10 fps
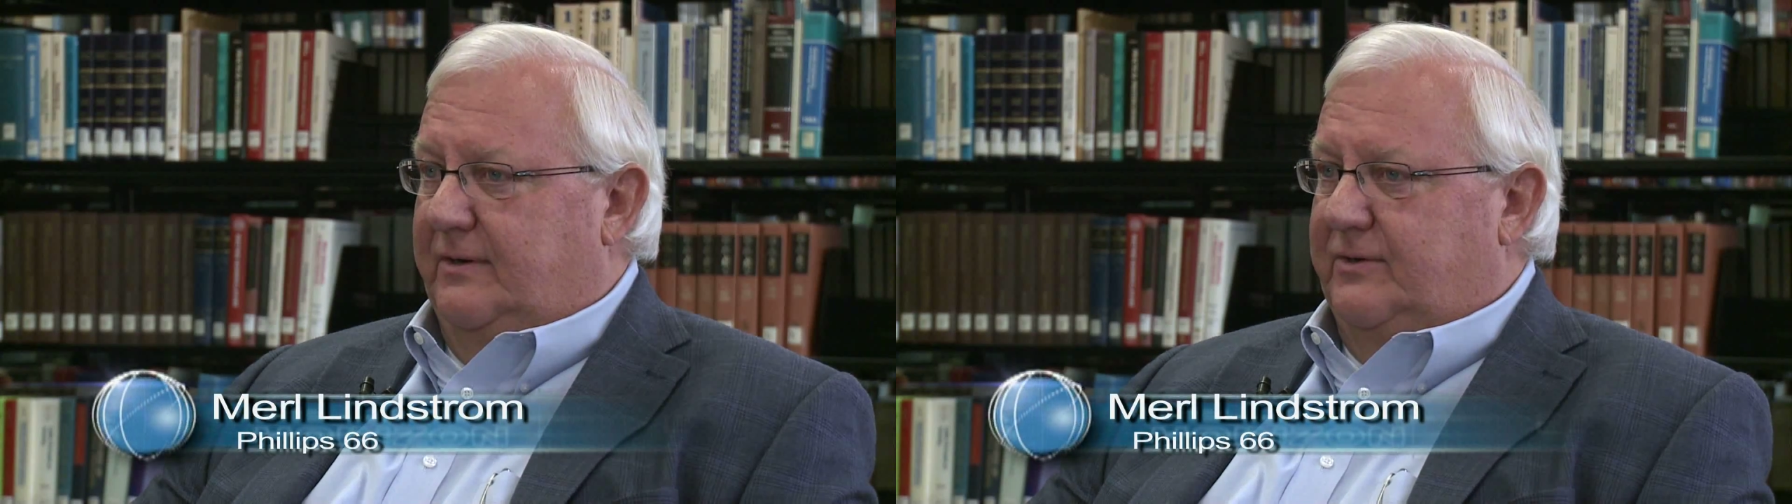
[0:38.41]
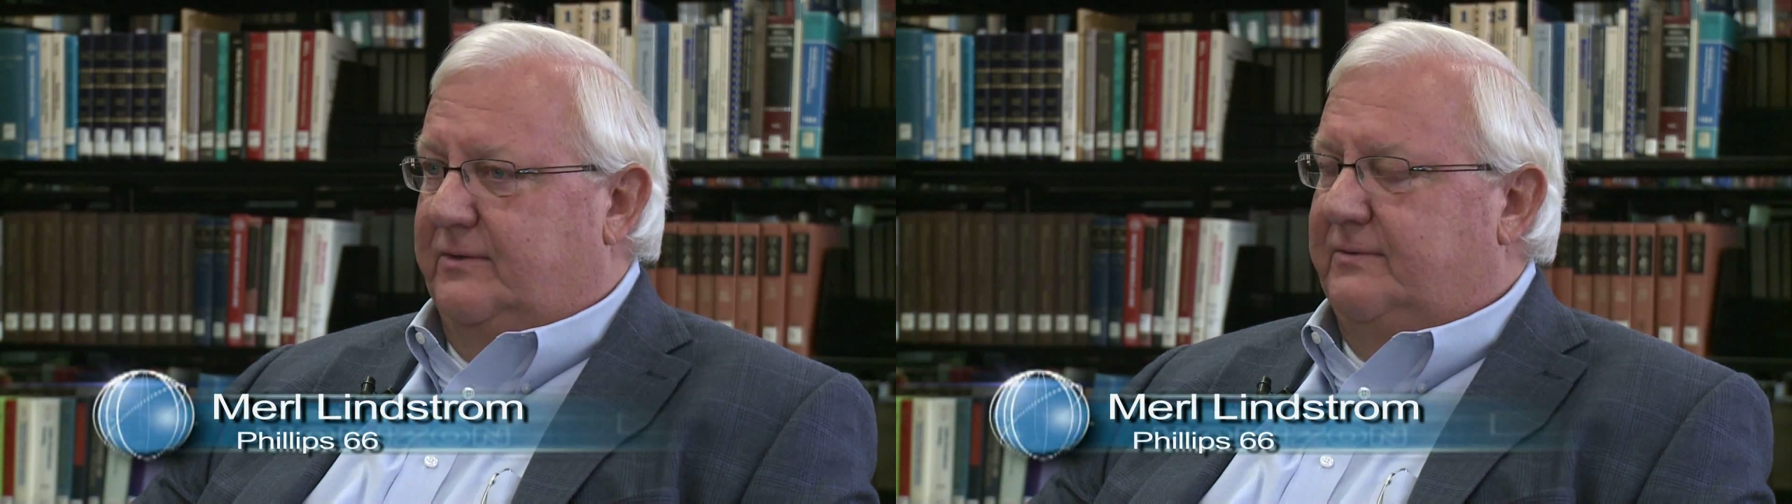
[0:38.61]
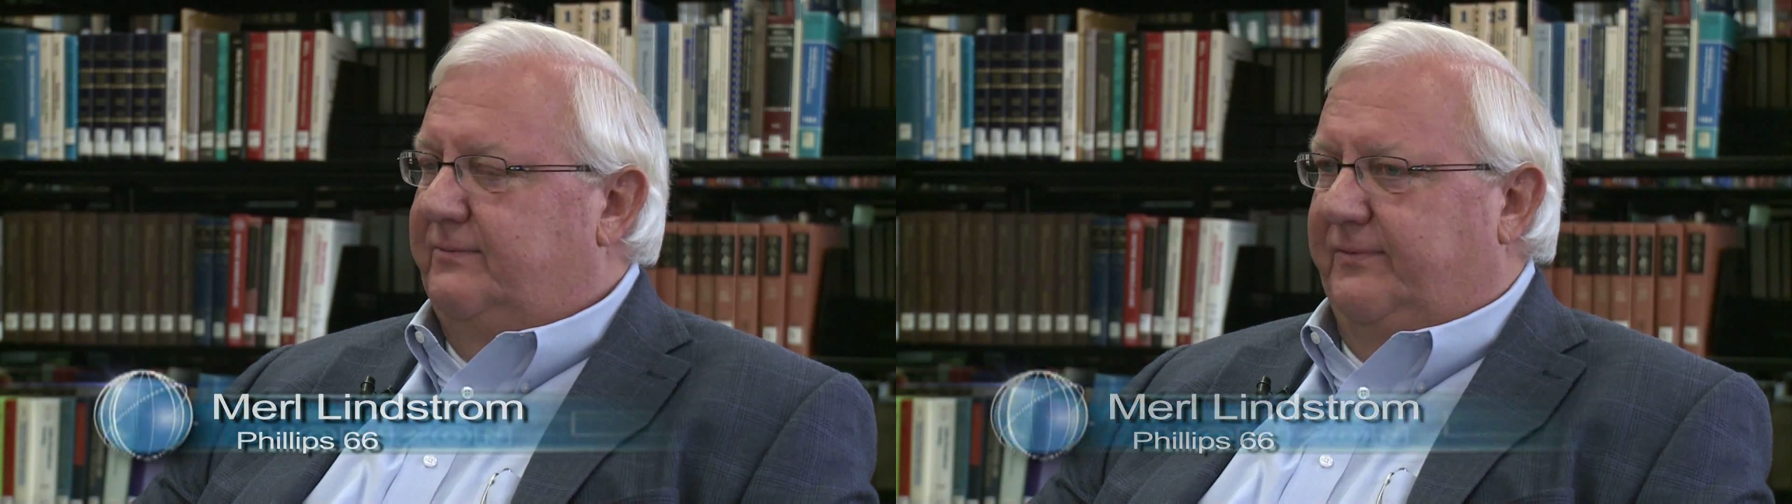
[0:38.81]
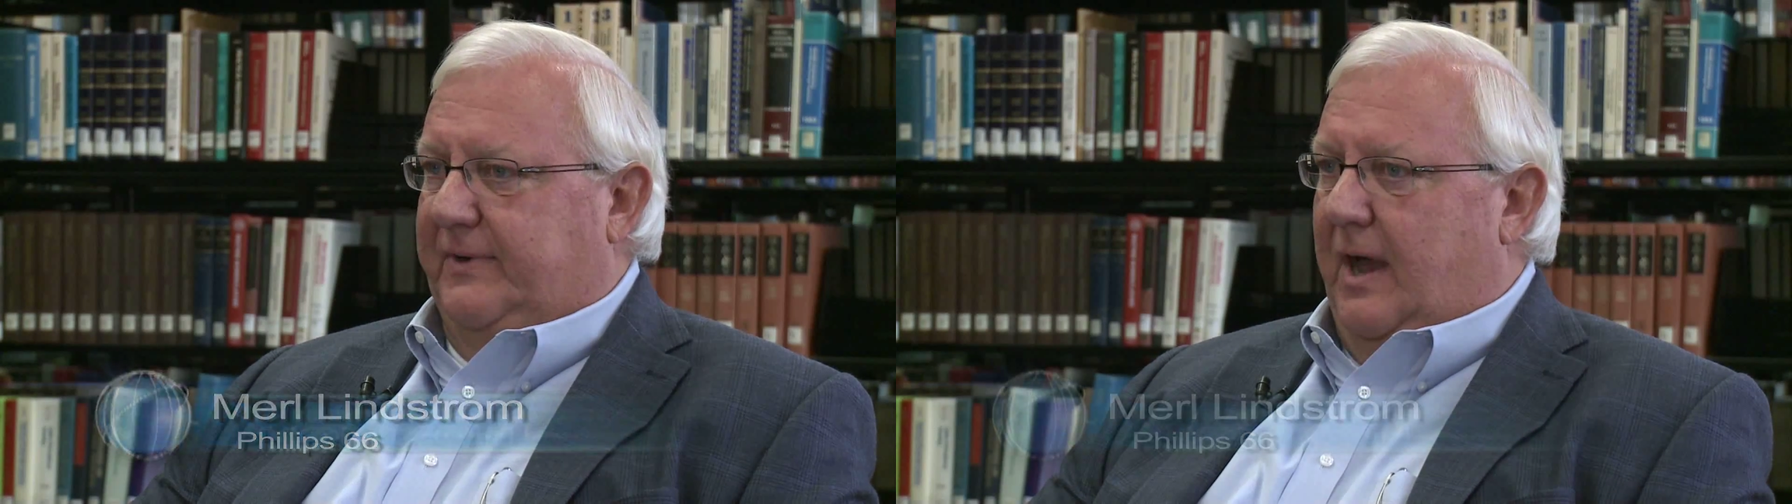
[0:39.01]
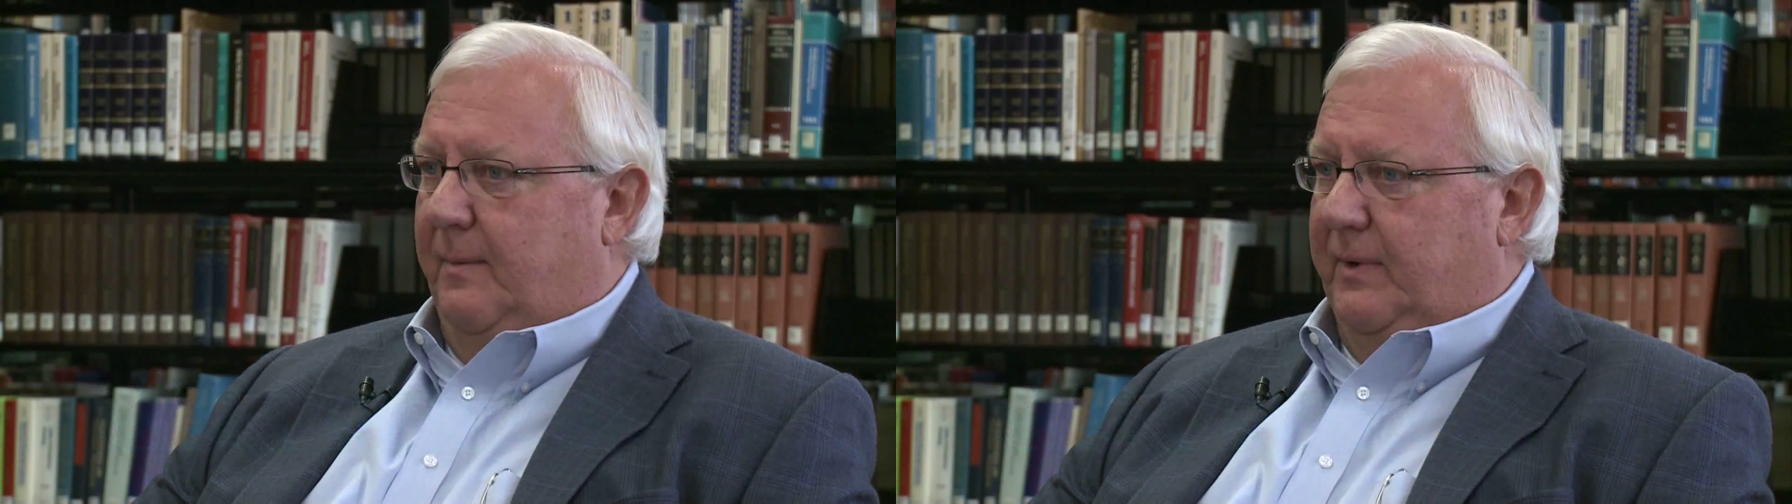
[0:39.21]
are just
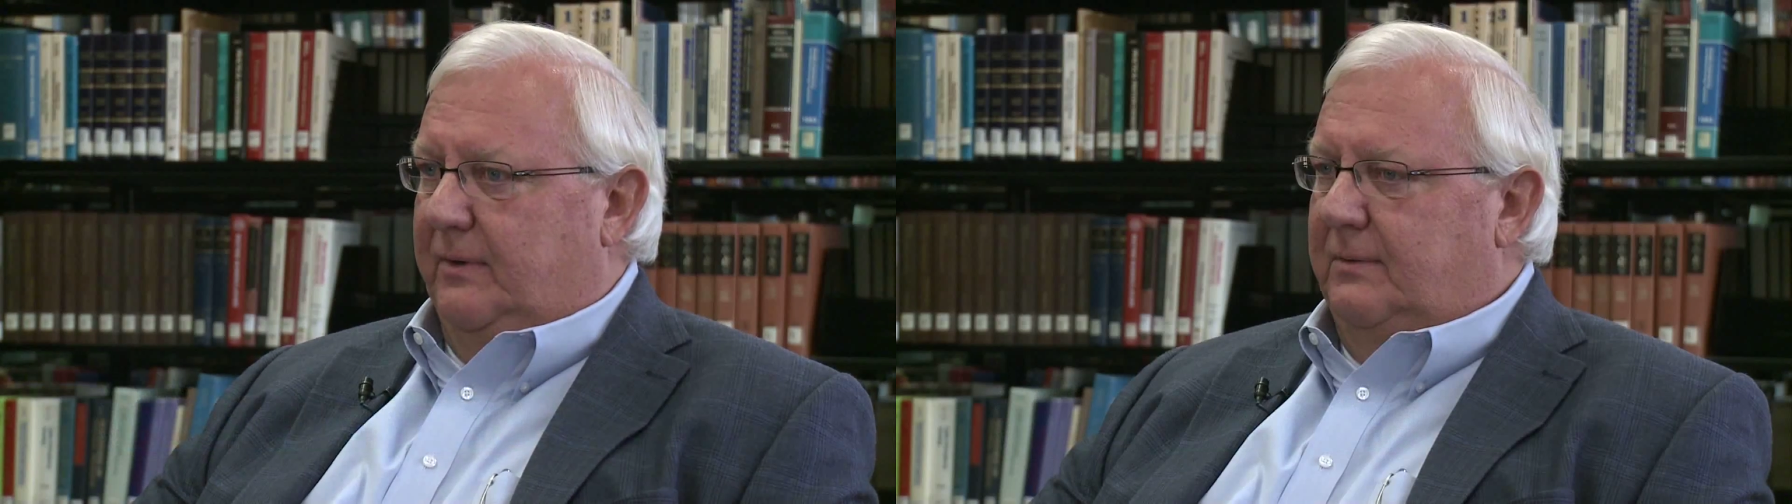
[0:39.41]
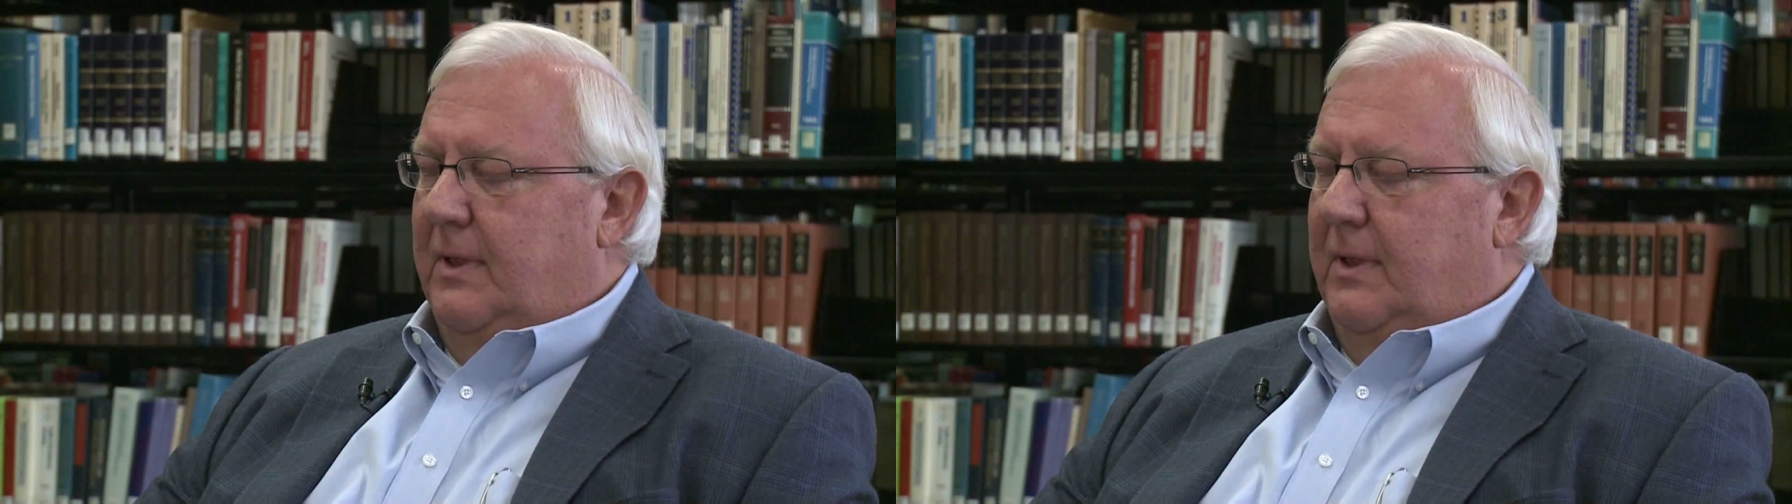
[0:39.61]
phenomenal.